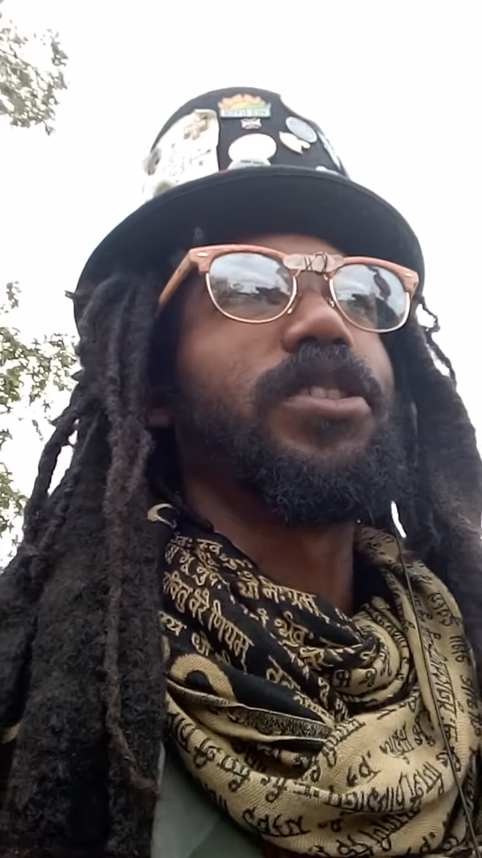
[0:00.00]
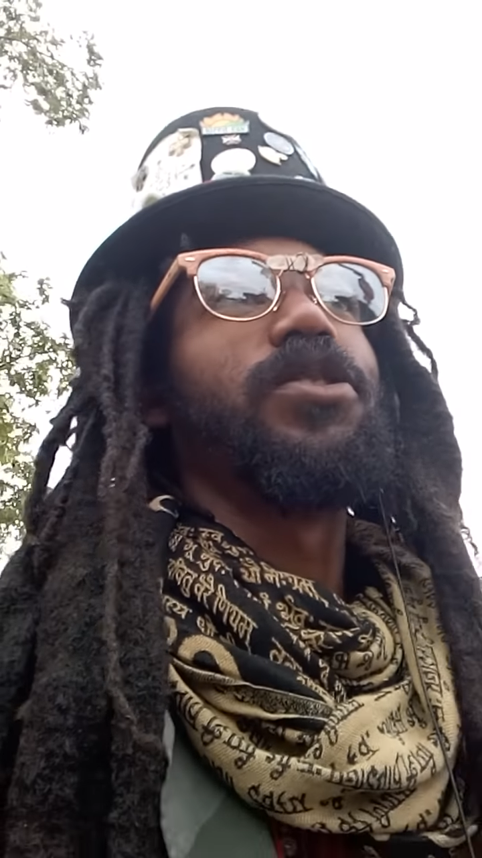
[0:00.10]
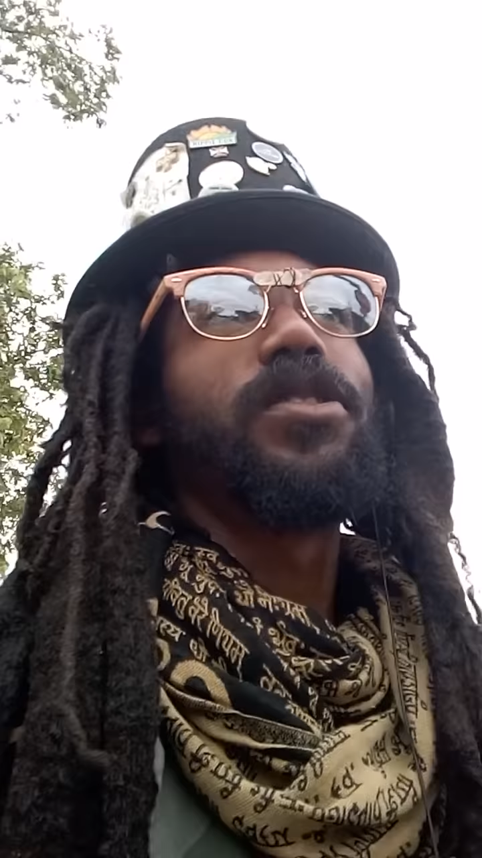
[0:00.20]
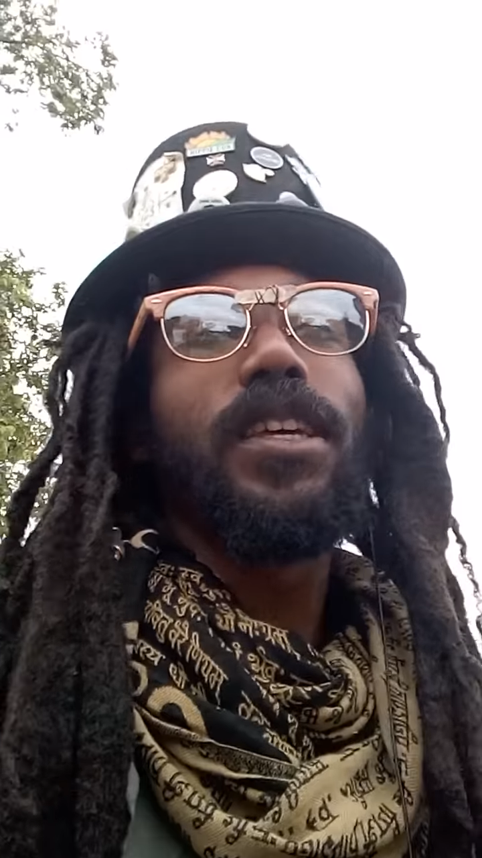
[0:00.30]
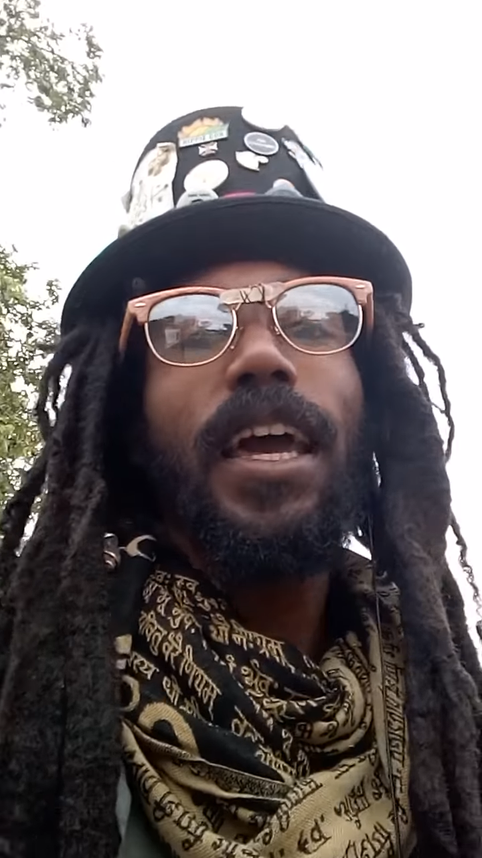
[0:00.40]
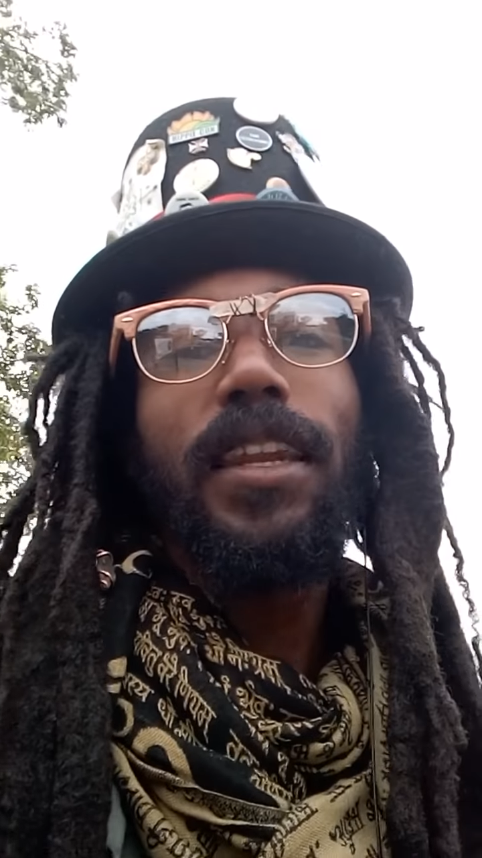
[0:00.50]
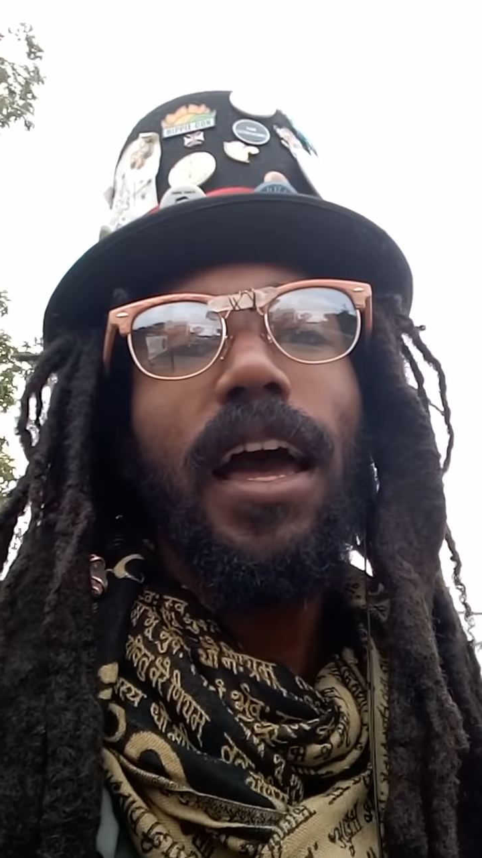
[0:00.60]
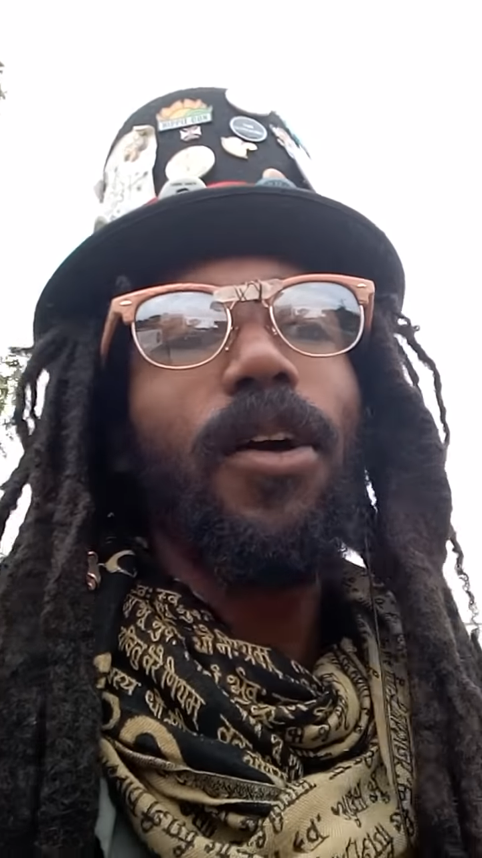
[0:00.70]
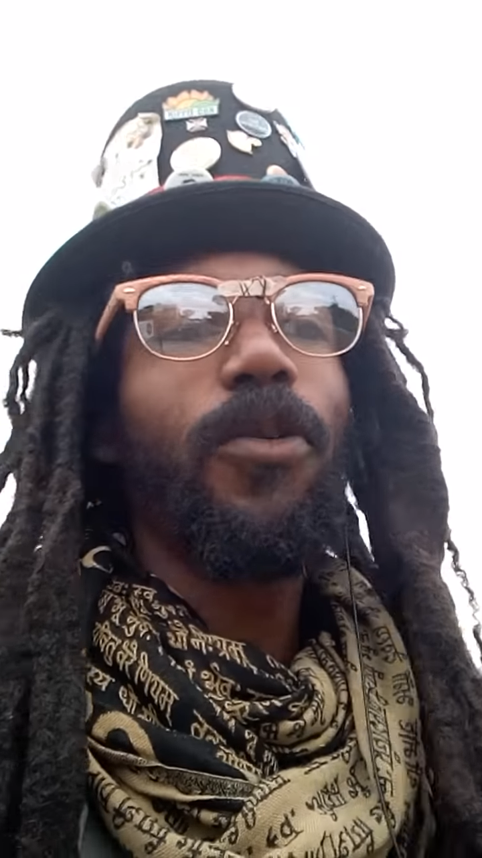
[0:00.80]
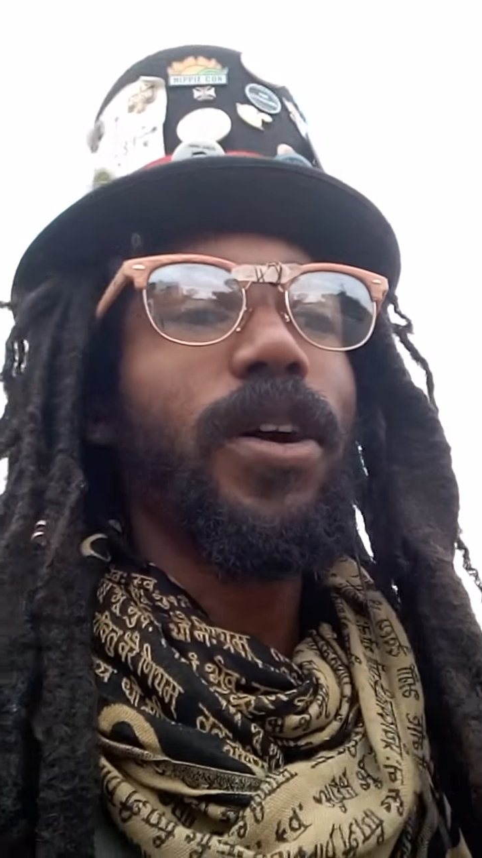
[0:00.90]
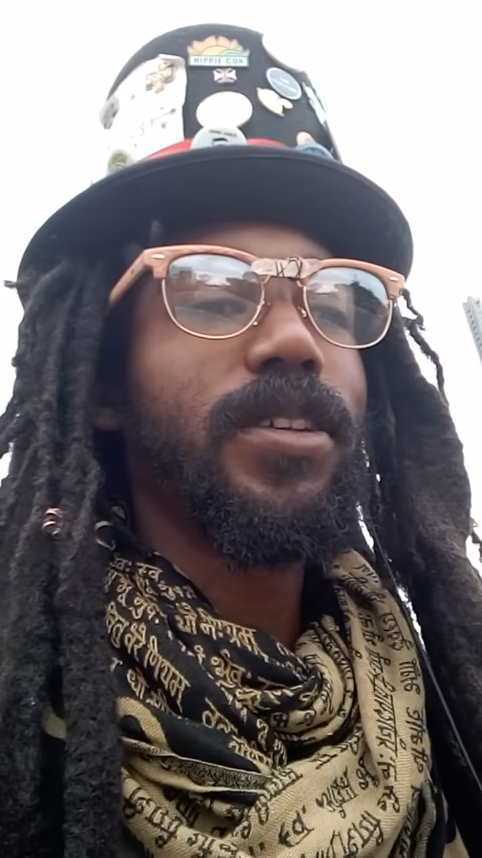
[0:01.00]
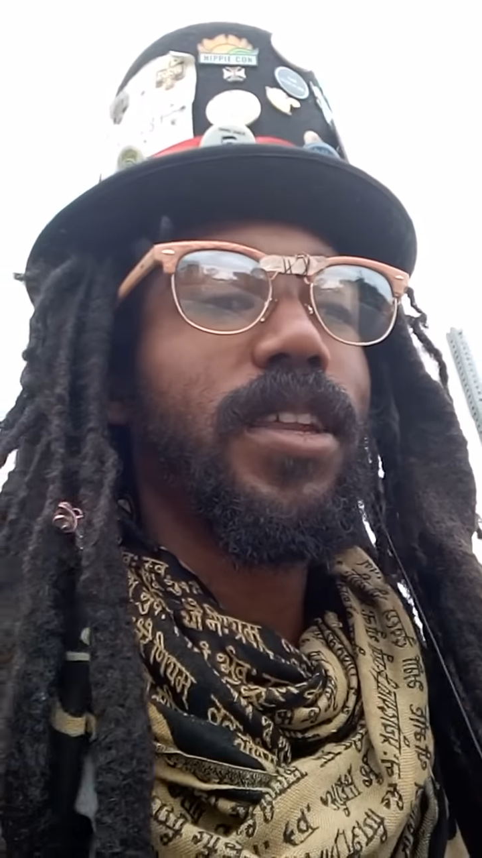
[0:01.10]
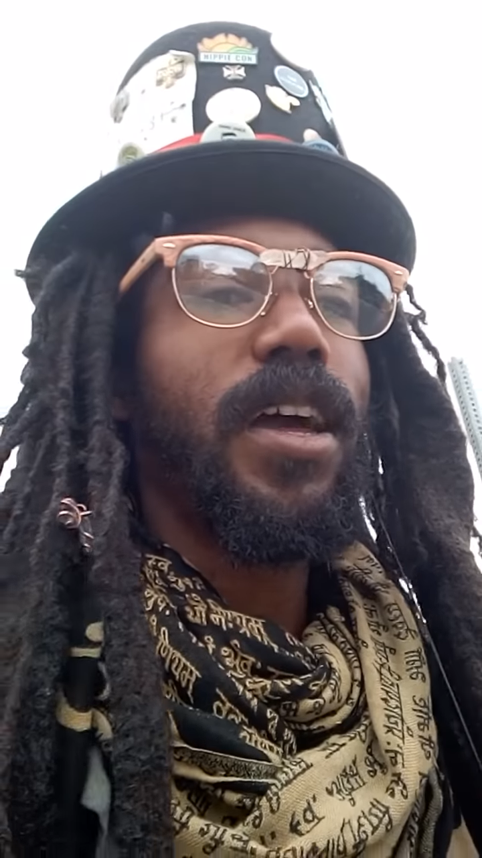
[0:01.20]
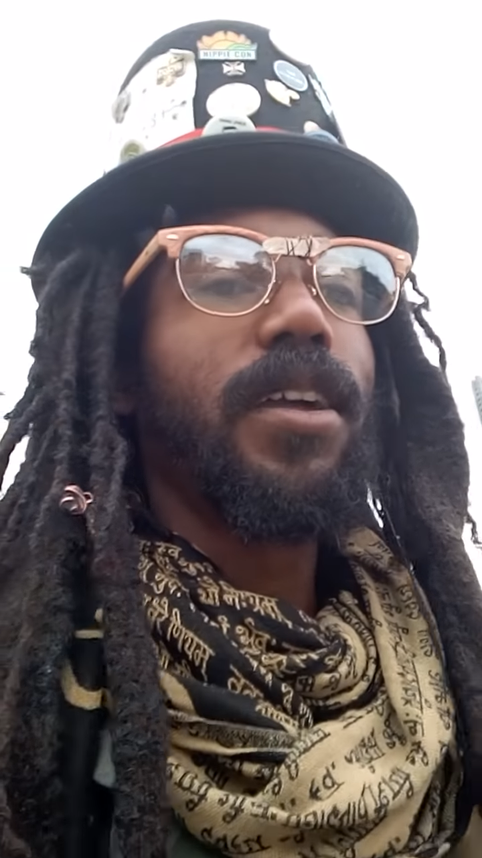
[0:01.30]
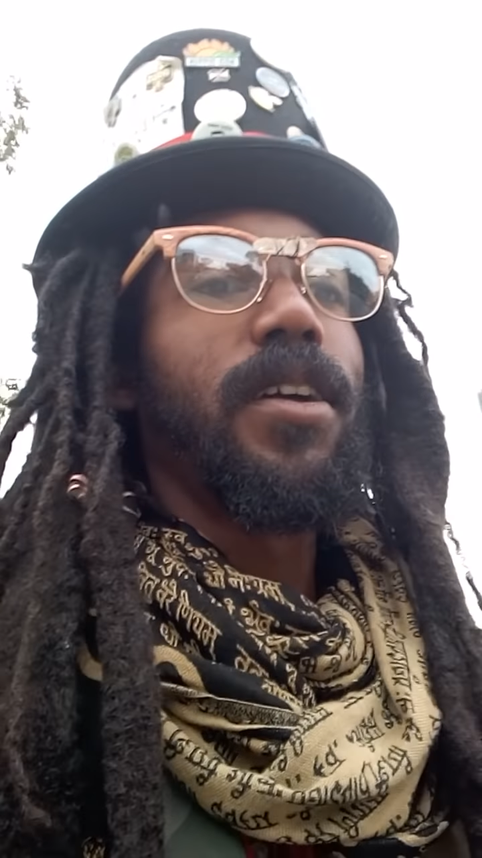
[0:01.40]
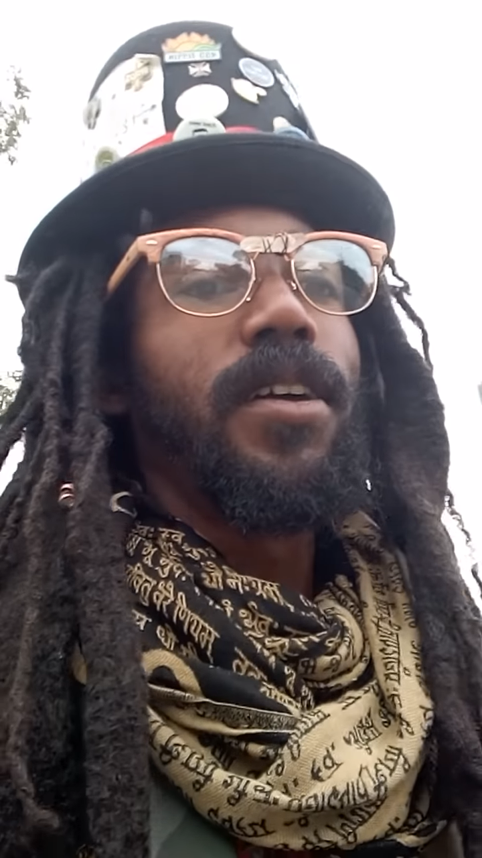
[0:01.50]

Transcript: You see that now where it's like